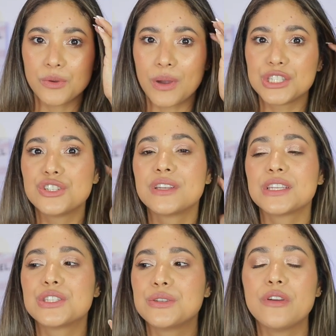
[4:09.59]
So I took
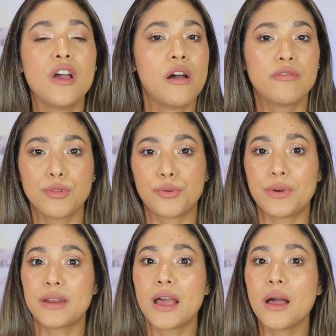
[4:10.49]
it to
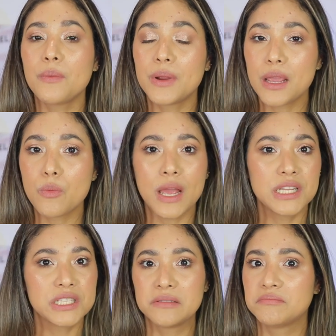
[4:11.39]
Florida when I
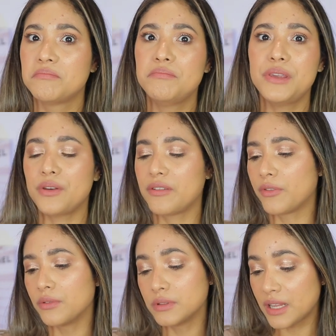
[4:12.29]
went
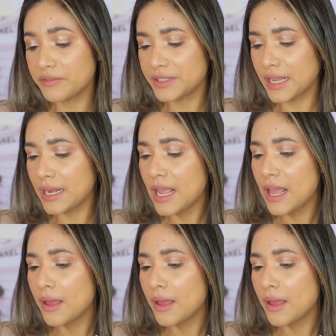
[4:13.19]
beautiful loved it